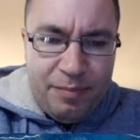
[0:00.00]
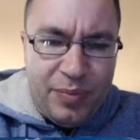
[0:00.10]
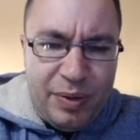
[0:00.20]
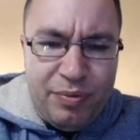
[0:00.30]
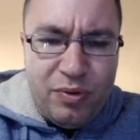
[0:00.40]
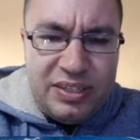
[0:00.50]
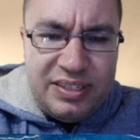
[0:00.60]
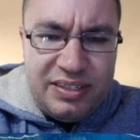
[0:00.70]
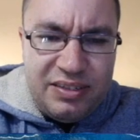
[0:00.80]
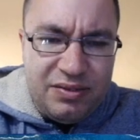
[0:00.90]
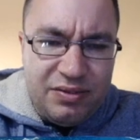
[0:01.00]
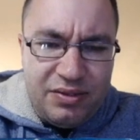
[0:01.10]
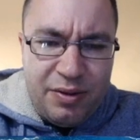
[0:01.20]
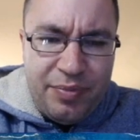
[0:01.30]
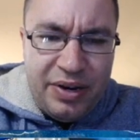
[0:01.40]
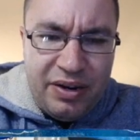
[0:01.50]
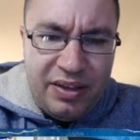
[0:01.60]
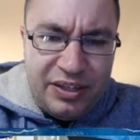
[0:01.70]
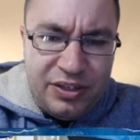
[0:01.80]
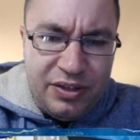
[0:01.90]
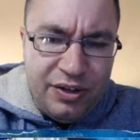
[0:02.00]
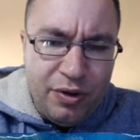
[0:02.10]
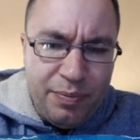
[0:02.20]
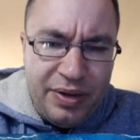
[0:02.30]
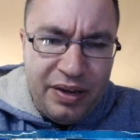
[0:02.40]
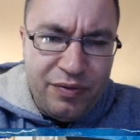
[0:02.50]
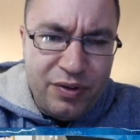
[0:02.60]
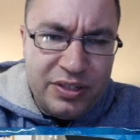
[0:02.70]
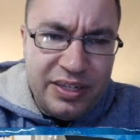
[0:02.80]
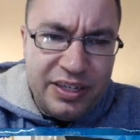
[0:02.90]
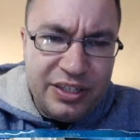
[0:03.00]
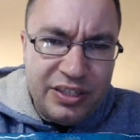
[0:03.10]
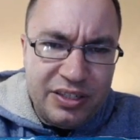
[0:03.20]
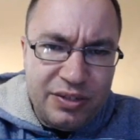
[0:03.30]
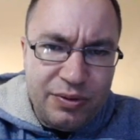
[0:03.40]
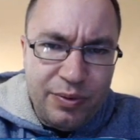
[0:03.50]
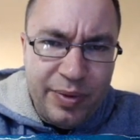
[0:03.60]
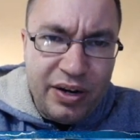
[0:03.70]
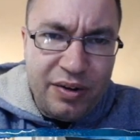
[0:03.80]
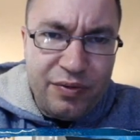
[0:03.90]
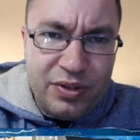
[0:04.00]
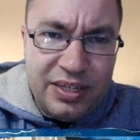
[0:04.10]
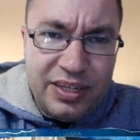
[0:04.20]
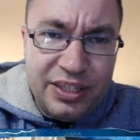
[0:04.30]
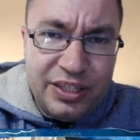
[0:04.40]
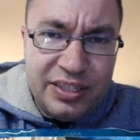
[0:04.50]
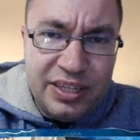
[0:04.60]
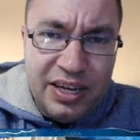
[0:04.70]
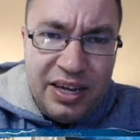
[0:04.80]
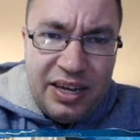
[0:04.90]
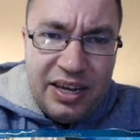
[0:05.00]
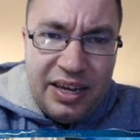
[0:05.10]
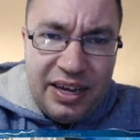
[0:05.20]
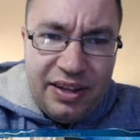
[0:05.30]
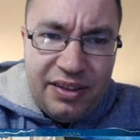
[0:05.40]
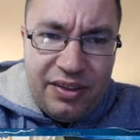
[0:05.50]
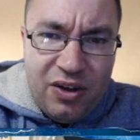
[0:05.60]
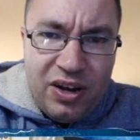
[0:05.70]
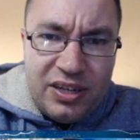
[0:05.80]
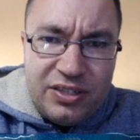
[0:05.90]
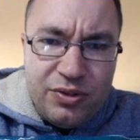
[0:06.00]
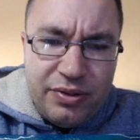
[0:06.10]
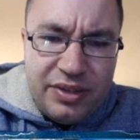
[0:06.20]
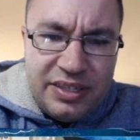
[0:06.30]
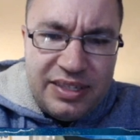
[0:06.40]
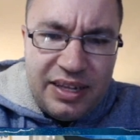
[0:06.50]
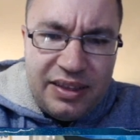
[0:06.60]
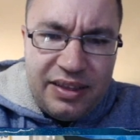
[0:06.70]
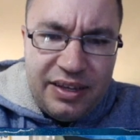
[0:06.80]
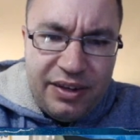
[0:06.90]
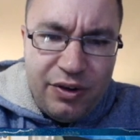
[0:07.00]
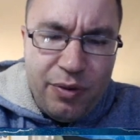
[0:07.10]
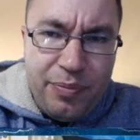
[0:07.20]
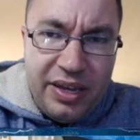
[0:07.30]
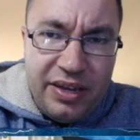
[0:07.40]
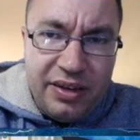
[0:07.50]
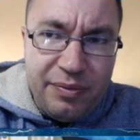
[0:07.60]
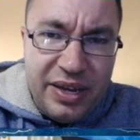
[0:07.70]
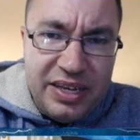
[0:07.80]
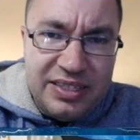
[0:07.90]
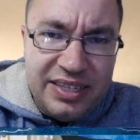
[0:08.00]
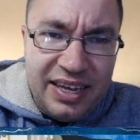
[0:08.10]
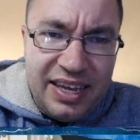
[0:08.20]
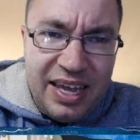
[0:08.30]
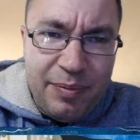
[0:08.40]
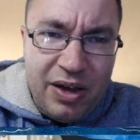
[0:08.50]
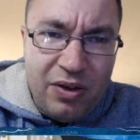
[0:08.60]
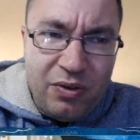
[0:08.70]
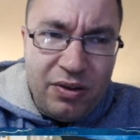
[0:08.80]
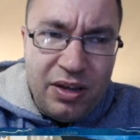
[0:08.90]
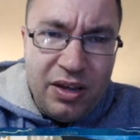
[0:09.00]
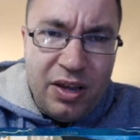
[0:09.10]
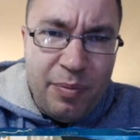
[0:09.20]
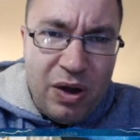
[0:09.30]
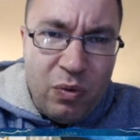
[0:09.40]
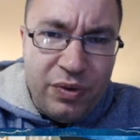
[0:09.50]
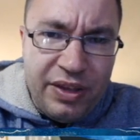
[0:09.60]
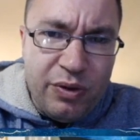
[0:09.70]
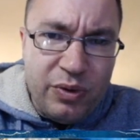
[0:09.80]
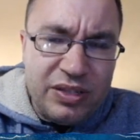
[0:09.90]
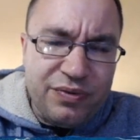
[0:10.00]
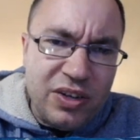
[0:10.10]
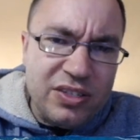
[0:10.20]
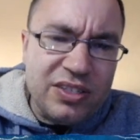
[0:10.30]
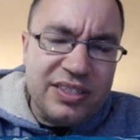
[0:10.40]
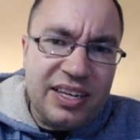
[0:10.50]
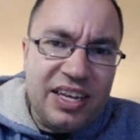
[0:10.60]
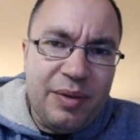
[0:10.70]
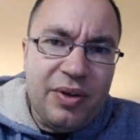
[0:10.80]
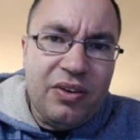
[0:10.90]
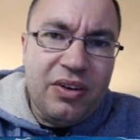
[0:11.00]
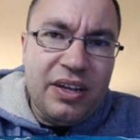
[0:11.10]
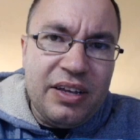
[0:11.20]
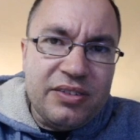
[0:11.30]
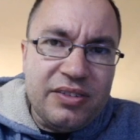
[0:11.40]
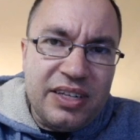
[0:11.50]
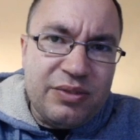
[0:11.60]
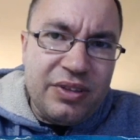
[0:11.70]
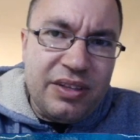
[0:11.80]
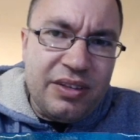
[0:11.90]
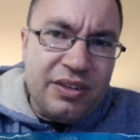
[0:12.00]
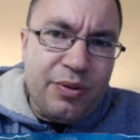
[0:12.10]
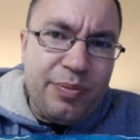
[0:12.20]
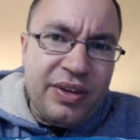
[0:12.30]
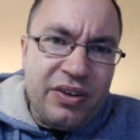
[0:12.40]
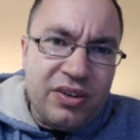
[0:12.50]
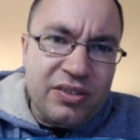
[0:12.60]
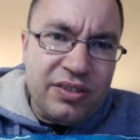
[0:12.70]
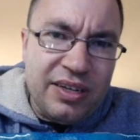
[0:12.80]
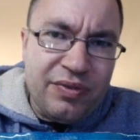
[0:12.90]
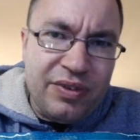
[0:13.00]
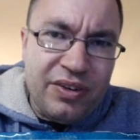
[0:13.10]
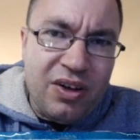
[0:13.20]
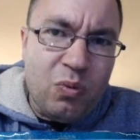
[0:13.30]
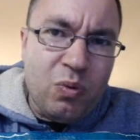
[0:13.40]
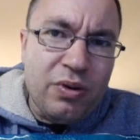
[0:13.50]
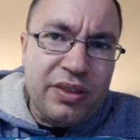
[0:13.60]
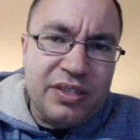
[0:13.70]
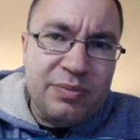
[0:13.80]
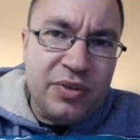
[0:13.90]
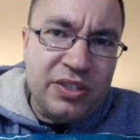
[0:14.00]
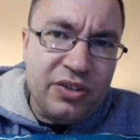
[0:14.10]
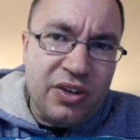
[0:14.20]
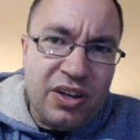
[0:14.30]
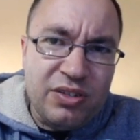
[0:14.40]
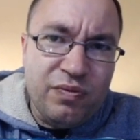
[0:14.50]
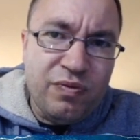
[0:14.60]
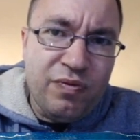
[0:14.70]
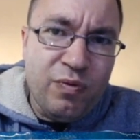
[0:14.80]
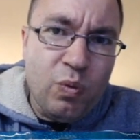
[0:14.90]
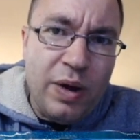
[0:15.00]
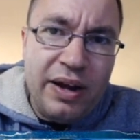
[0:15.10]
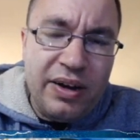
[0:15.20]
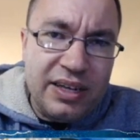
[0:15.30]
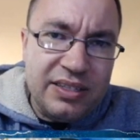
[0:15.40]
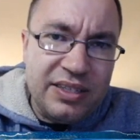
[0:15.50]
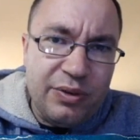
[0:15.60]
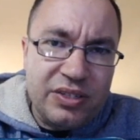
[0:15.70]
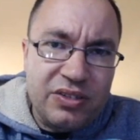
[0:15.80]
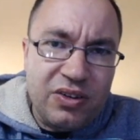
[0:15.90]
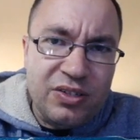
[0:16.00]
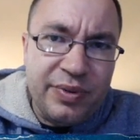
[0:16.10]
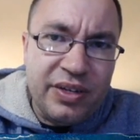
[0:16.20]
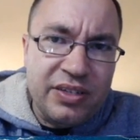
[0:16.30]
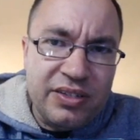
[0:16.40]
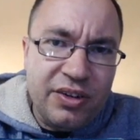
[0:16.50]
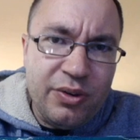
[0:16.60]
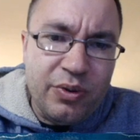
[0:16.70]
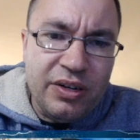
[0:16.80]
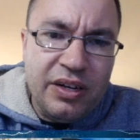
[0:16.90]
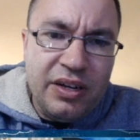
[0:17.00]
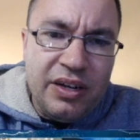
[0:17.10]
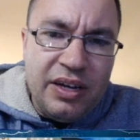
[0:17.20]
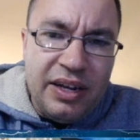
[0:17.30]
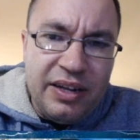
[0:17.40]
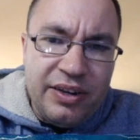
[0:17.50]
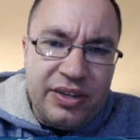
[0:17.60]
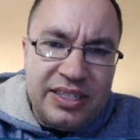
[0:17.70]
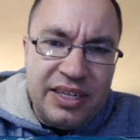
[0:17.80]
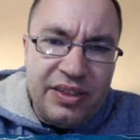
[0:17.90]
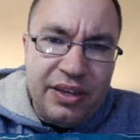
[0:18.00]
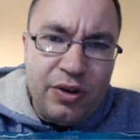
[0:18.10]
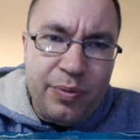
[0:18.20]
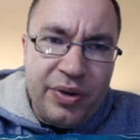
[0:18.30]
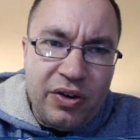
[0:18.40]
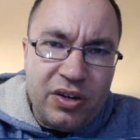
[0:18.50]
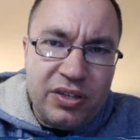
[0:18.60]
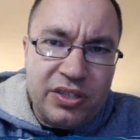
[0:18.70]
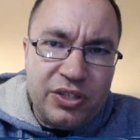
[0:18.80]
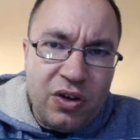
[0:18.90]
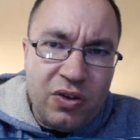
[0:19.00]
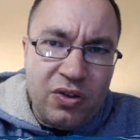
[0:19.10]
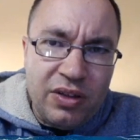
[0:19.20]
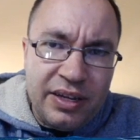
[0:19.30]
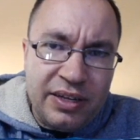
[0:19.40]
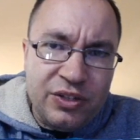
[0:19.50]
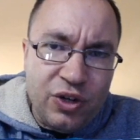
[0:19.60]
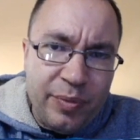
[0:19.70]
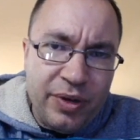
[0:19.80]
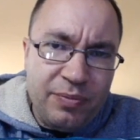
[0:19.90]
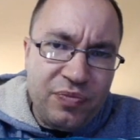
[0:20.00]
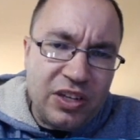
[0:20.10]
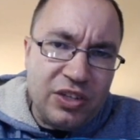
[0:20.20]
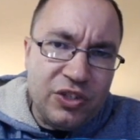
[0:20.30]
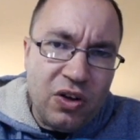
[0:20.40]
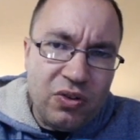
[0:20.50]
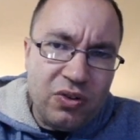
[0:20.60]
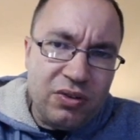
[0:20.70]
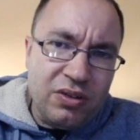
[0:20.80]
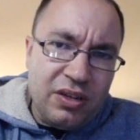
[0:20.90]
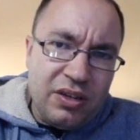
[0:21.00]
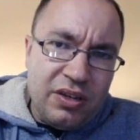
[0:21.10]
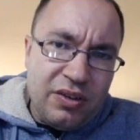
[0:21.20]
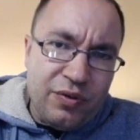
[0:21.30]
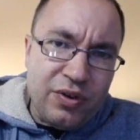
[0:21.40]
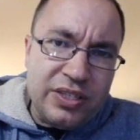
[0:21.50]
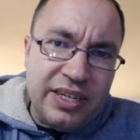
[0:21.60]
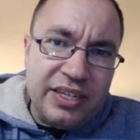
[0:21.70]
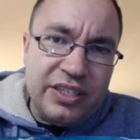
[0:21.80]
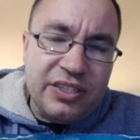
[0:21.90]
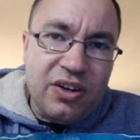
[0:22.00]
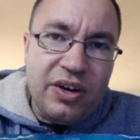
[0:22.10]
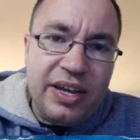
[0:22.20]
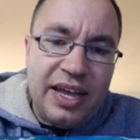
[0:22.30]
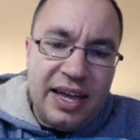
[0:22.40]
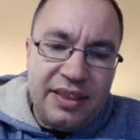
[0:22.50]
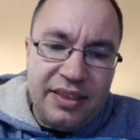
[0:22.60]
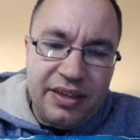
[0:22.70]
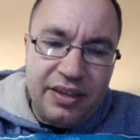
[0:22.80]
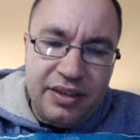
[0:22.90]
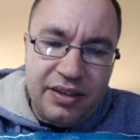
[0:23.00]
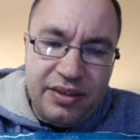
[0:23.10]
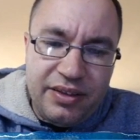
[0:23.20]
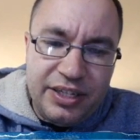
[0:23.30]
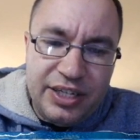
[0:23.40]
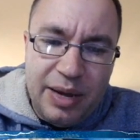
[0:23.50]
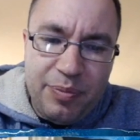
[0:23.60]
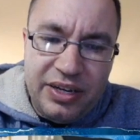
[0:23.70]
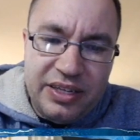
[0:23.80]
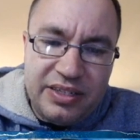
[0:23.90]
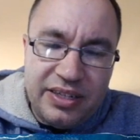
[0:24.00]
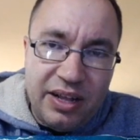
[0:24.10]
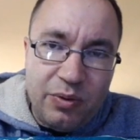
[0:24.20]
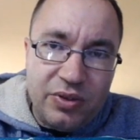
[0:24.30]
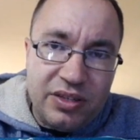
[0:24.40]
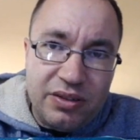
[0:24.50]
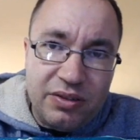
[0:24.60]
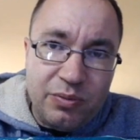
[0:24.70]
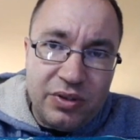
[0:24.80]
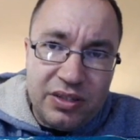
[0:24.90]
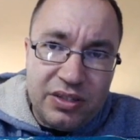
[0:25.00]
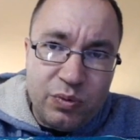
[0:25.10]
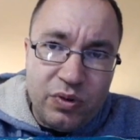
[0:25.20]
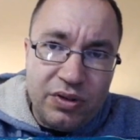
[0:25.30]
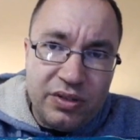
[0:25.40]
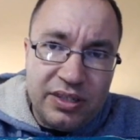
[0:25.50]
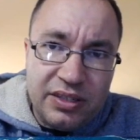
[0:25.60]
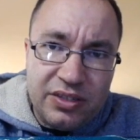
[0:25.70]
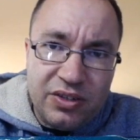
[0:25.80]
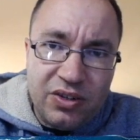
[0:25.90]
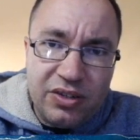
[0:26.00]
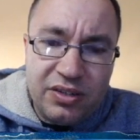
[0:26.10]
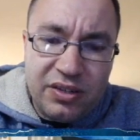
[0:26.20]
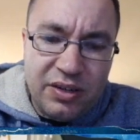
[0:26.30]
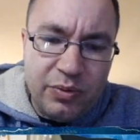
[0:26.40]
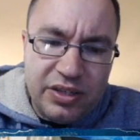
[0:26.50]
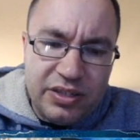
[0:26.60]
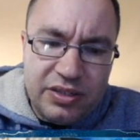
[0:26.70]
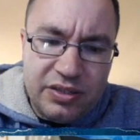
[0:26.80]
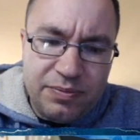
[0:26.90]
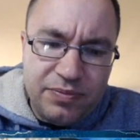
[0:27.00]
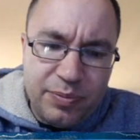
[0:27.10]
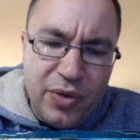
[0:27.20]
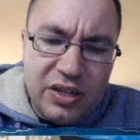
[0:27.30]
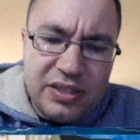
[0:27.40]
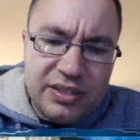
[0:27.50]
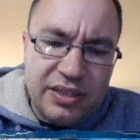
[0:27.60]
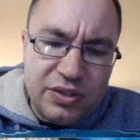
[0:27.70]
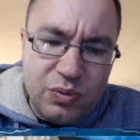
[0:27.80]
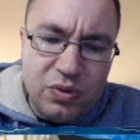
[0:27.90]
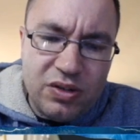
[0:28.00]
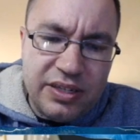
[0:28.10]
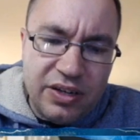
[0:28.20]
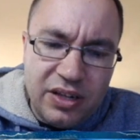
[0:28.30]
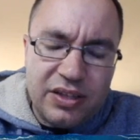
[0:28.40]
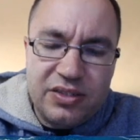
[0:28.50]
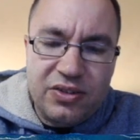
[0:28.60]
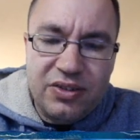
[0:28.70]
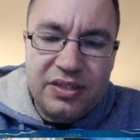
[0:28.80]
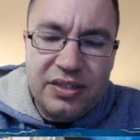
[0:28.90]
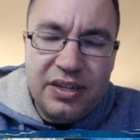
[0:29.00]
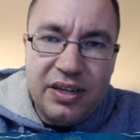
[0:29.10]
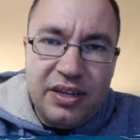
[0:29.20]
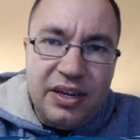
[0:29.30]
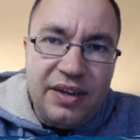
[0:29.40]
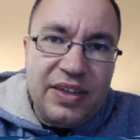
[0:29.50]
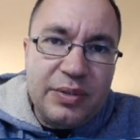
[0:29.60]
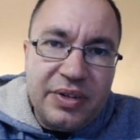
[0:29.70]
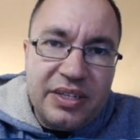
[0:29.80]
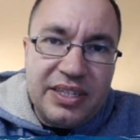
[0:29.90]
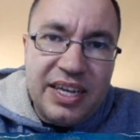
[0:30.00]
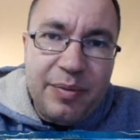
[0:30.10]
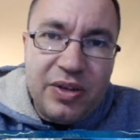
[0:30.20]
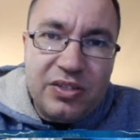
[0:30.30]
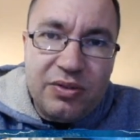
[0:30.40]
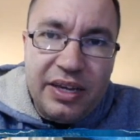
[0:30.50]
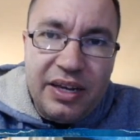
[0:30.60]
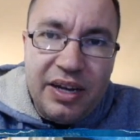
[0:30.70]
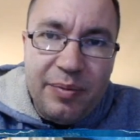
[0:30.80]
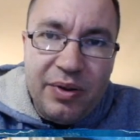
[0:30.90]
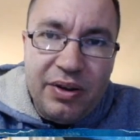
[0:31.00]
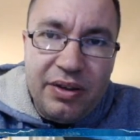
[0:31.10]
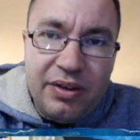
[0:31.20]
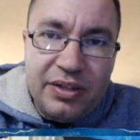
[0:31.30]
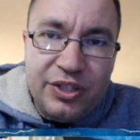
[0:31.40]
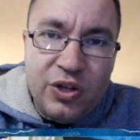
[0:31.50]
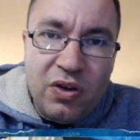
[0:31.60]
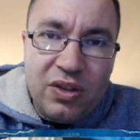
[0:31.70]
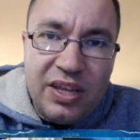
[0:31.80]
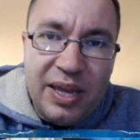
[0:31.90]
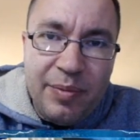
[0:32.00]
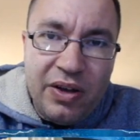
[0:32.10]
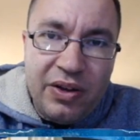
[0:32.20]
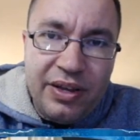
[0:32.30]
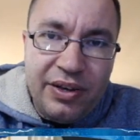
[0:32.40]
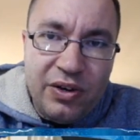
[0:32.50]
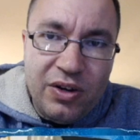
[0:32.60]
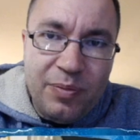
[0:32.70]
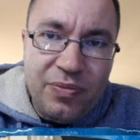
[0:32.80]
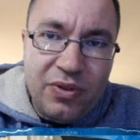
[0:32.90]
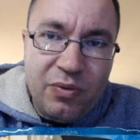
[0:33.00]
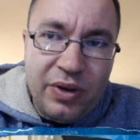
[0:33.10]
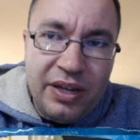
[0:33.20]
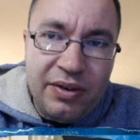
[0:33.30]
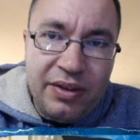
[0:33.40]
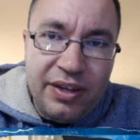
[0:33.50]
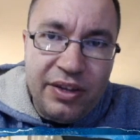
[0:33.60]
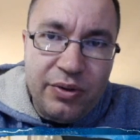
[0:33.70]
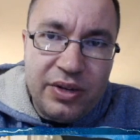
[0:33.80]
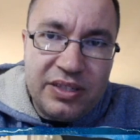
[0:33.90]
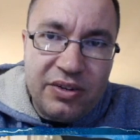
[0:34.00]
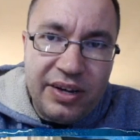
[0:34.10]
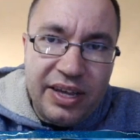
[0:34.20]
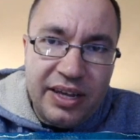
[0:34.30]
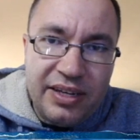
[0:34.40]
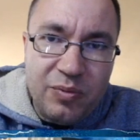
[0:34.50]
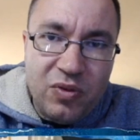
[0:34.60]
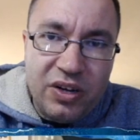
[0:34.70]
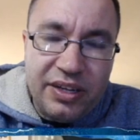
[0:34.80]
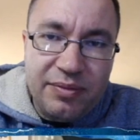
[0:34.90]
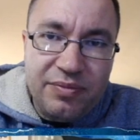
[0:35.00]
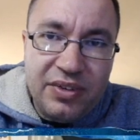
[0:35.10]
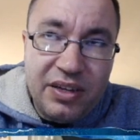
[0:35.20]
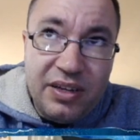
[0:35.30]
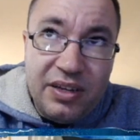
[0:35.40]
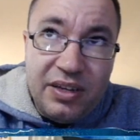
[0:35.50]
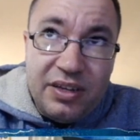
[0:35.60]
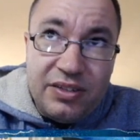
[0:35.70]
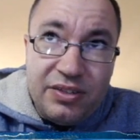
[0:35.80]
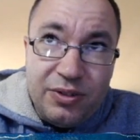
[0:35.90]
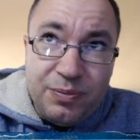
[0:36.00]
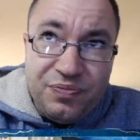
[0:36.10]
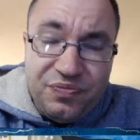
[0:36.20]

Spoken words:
People always compare like European first editions to American first editions, and the honest truth is that the European base set came out about when the US fossil set came out. So that's why the European cards are definitely not worth as much or not as rare as the US cards, because they're newer. And you can see in the European cards, Jungle, like in German, Jungle first editions already had the Japanese style with the swirls and the stars, with the spots and the swirls and not the stars. And that's because it came out so late. I mean, Jungle came out in Europe when the US already had Team Rocket. So